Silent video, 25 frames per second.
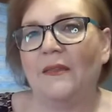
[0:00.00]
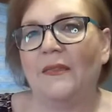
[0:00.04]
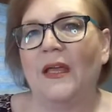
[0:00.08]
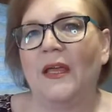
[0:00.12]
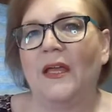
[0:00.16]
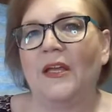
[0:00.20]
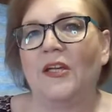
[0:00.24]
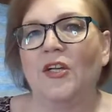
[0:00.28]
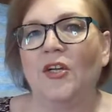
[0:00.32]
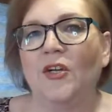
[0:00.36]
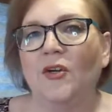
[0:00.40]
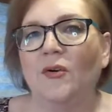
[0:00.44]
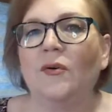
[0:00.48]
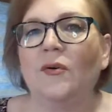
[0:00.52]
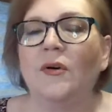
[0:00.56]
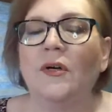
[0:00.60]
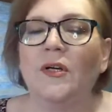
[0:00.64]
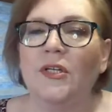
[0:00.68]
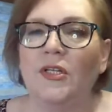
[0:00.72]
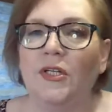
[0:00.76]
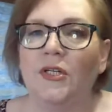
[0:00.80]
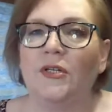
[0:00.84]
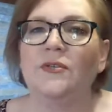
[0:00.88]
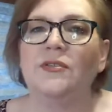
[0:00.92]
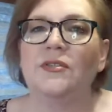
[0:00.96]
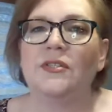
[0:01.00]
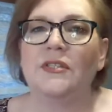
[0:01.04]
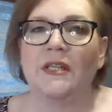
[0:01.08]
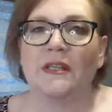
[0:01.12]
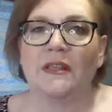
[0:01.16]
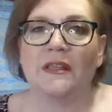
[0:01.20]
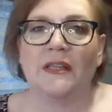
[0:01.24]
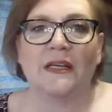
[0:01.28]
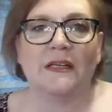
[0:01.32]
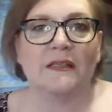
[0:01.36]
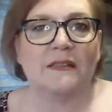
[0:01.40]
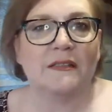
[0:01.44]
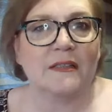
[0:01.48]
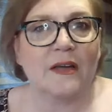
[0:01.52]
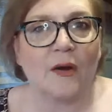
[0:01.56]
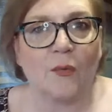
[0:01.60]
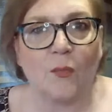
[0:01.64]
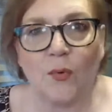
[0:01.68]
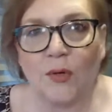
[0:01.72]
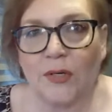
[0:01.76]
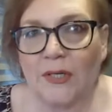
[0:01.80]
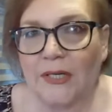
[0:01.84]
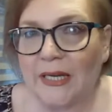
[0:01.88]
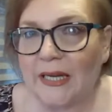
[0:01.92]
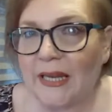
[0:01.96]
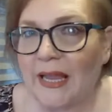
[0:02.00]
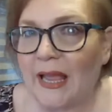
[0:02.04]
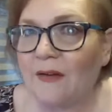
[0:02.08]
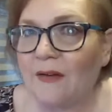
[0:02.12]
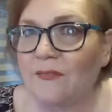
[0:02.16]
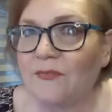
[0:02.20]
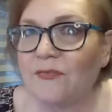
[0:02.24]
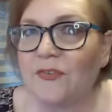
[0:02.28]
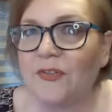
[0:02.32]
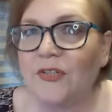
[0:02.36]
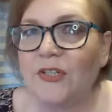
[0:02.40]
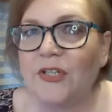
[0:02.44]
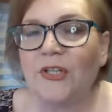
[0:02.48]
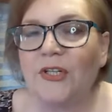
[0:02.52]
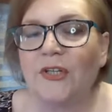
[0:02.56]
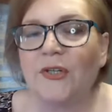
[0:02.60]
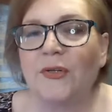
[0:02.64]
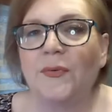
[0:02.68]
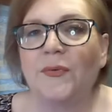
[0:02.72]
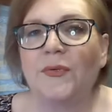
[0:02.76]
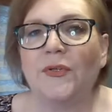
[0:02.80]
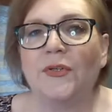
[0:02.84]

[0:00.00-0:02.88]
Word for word: that you are used to things not working out for you.